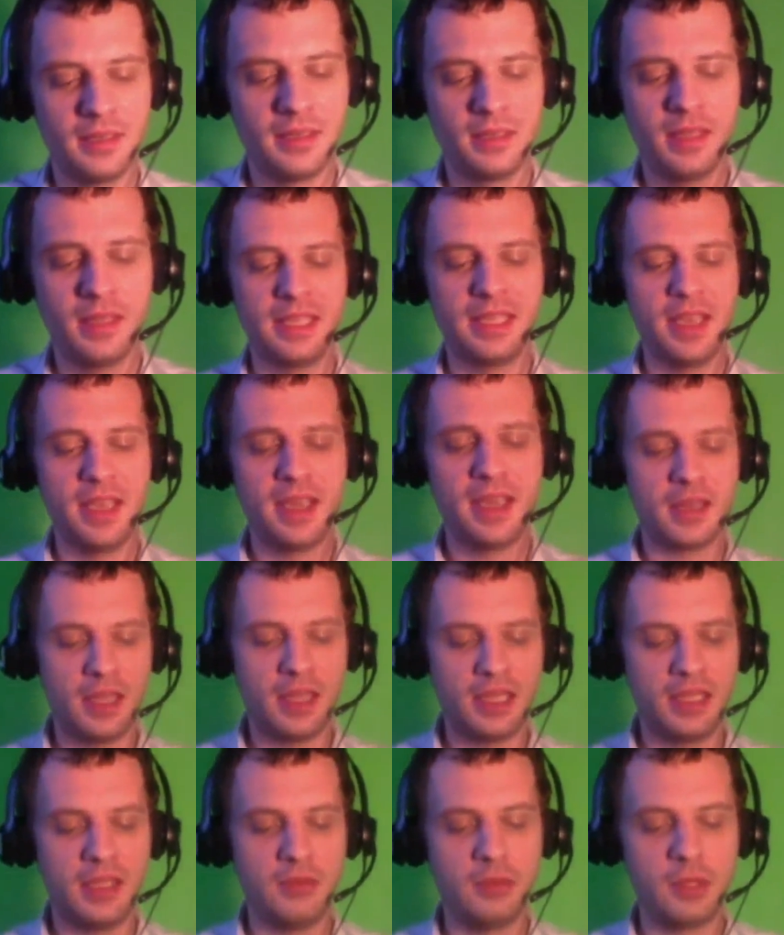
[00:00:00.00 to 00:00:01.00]
Like, yeah,
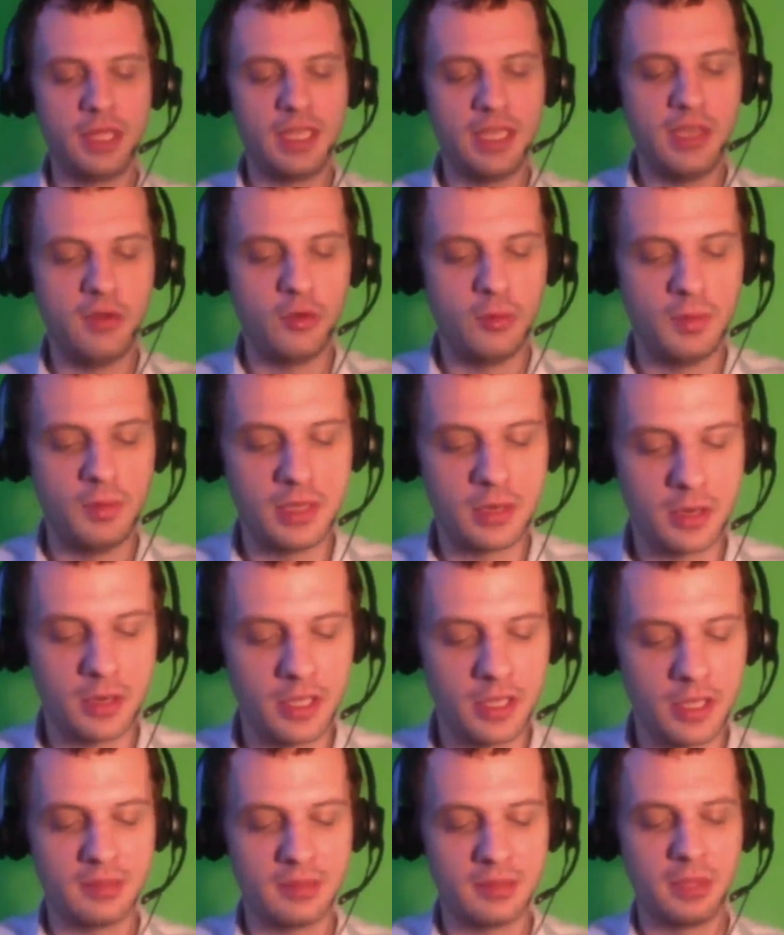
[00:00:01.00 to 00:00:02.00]
like you would think he would be
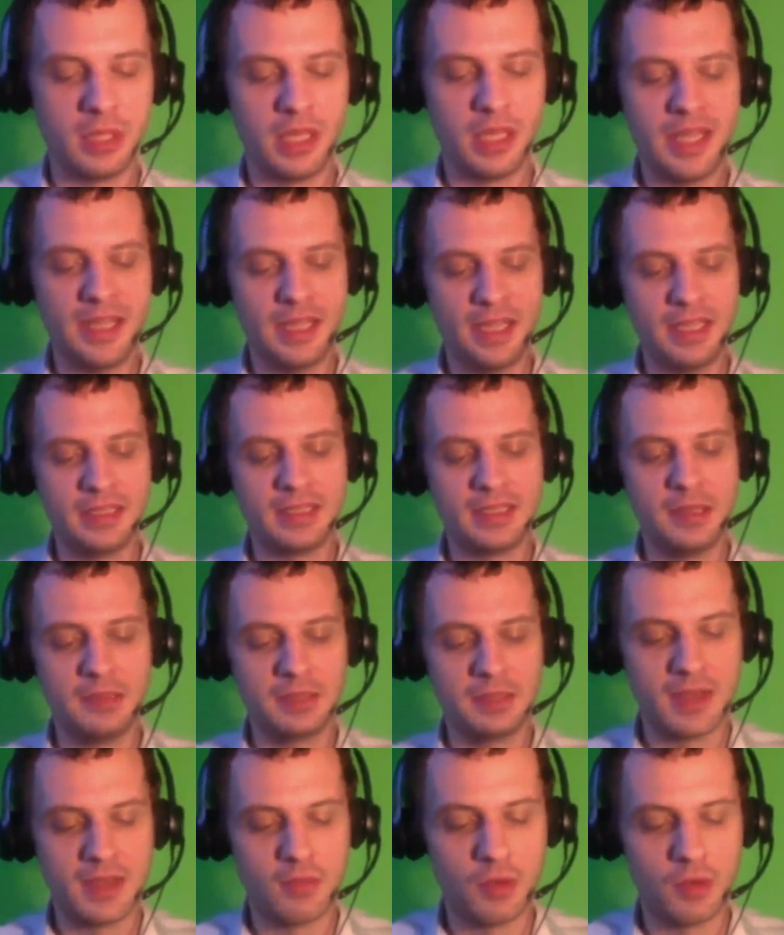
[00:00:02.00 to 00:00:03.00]
courteous and polite. He seems
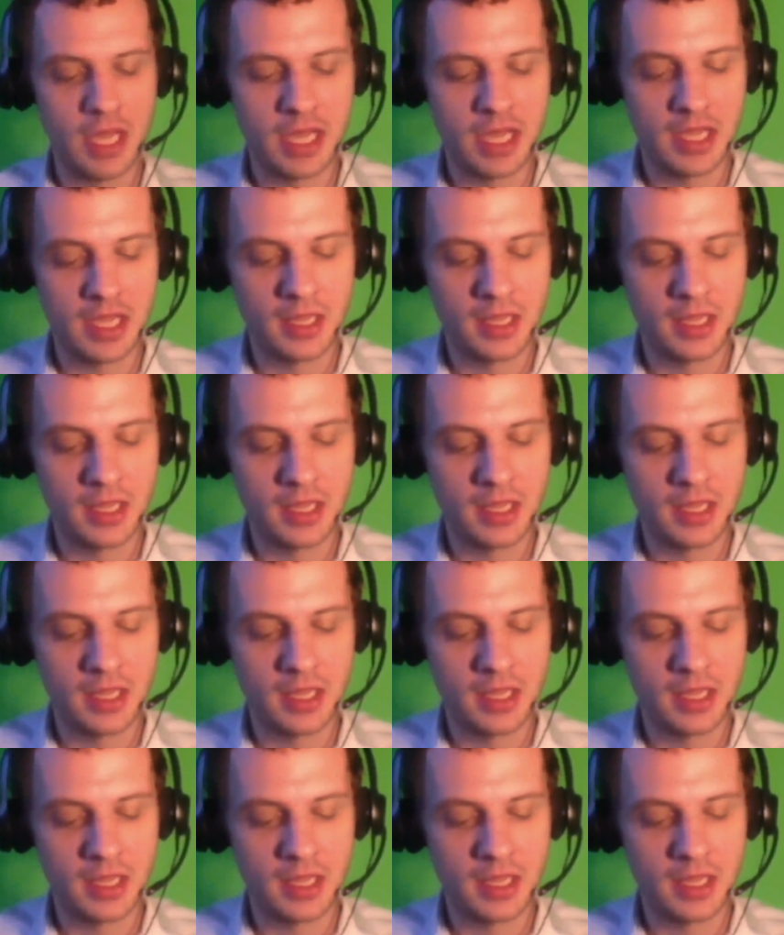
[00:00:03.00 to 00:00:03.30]
that way.